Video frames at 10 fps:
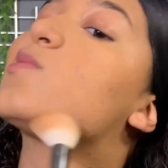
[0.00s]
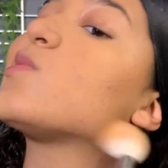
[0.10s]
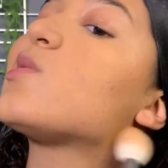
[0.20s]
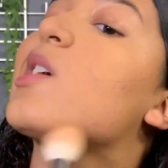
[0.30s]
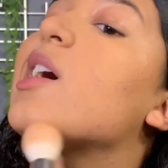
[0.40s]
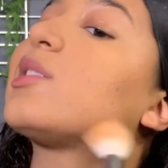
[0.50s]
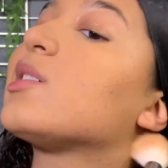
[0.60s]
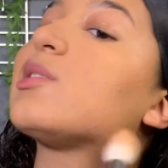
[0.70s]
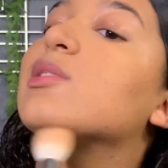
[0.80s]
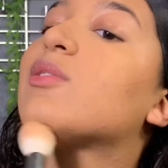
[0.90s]
that
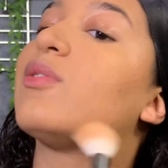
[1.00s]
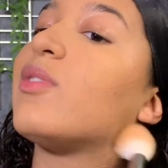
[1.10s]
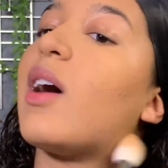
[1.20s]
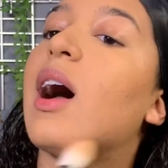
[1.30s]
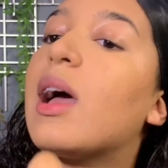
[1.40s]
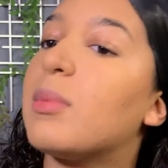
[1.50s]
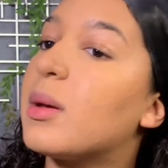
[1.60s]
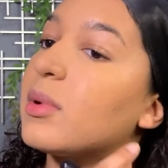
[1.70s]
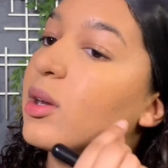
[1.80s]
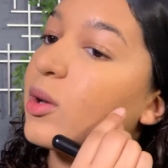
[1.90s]
is the vibe
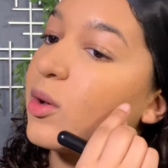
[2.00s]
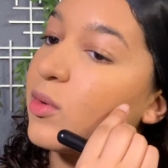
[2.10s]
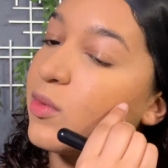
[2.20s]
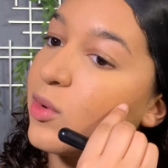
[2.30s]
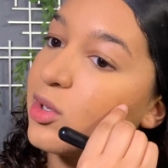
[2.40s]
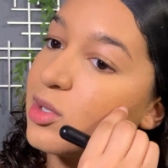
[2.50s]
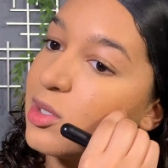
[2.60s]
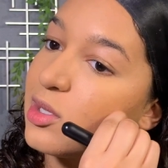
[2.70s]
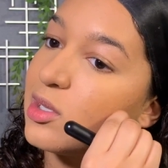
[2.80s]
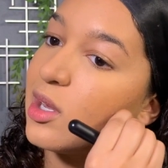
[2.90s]
I'm gonna go for
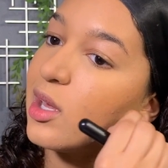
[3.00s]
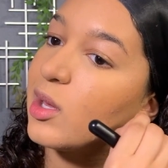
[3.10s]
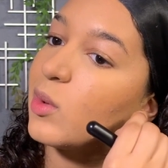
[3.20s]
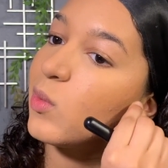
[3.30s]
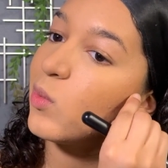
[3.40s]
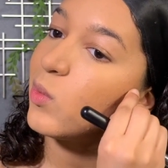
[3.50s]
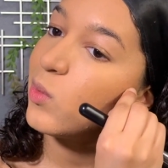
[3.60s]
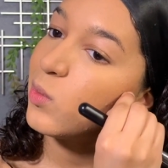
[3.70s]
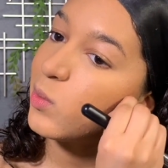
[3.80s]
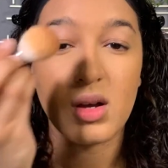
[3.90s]
today.
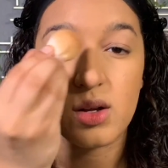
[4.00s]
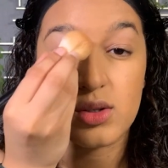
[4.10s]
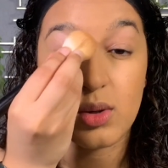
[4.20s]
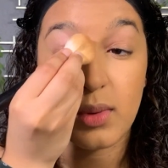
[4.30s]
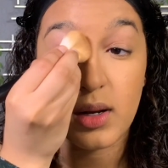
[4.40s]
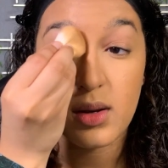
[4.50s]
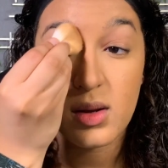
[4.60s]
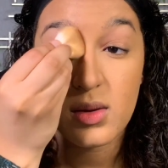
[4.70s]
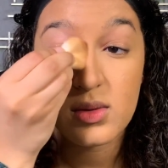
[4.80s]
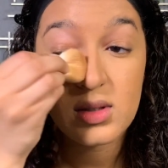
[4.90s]
Contour my
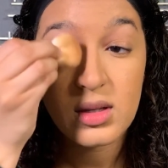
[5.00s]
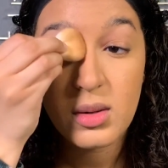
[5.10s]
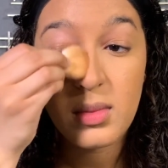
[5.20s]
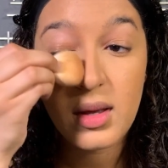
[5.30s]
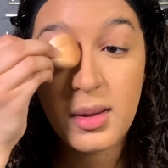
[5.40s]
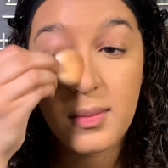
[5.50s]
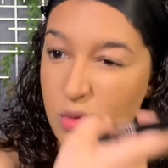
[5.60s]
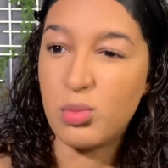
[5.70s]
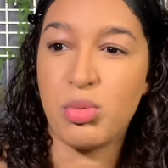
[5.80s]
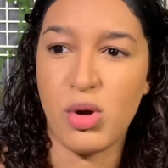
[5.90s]
nose a little bit,
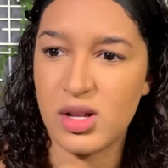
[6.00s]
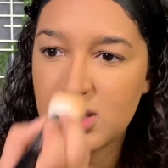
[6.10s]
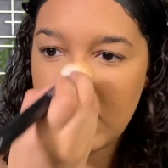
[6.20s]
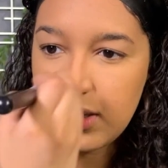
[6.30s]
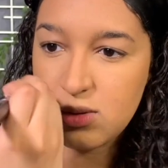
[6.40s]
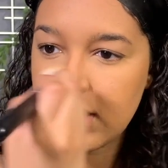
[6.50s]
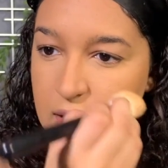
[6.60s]
or bronze my nose, I